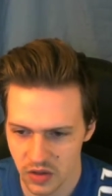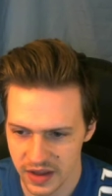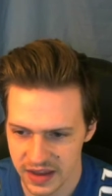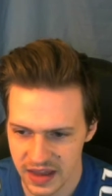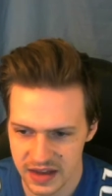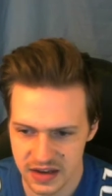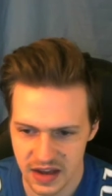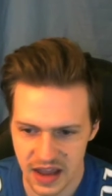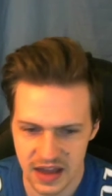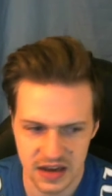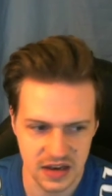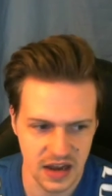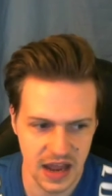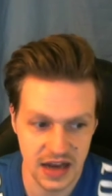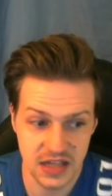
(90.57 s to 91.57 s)
like and
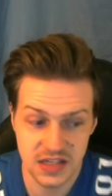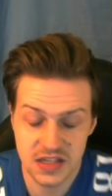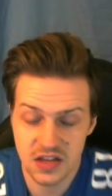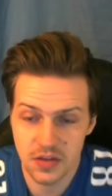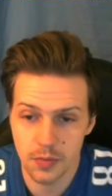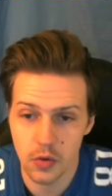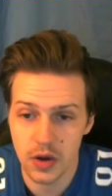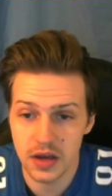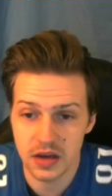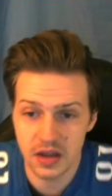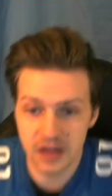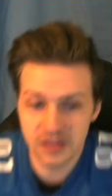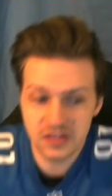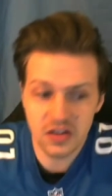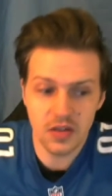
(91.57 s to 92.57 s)
and and it's to the point
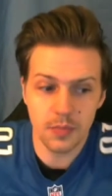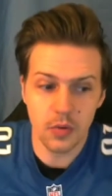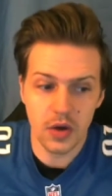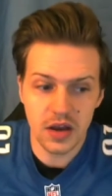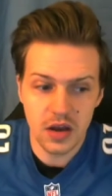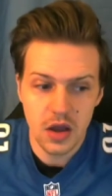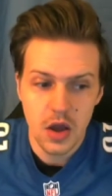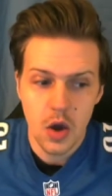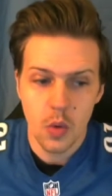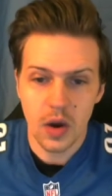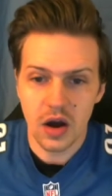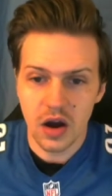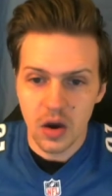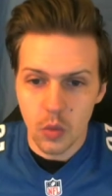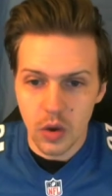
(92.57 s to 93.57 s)
it's to the point
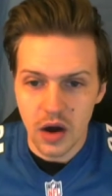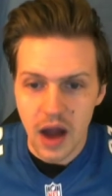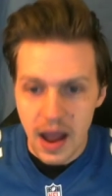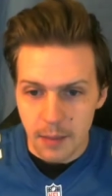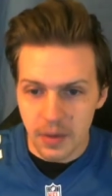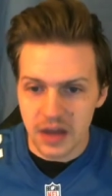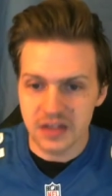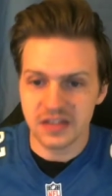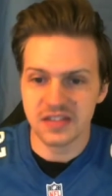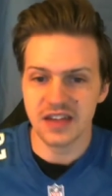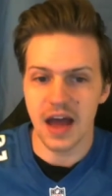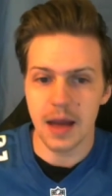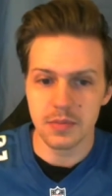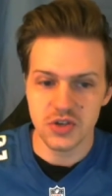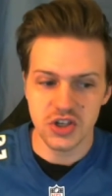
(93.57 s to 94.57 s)
where where I might
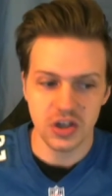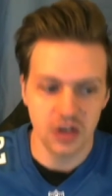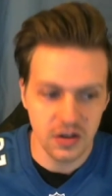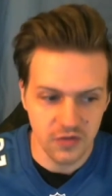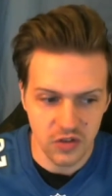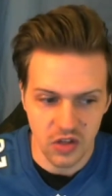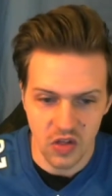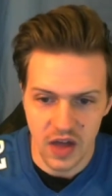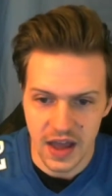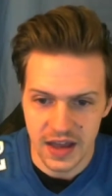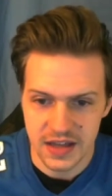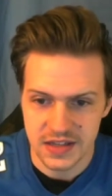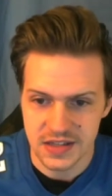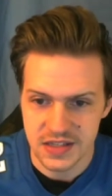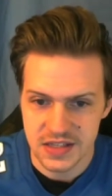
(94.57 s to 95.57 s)
stop cheering for the
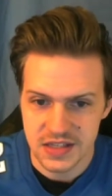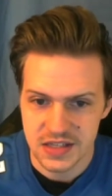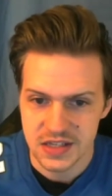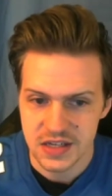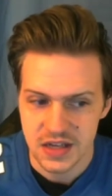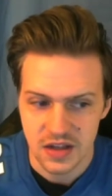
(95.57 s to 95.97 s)
Lions.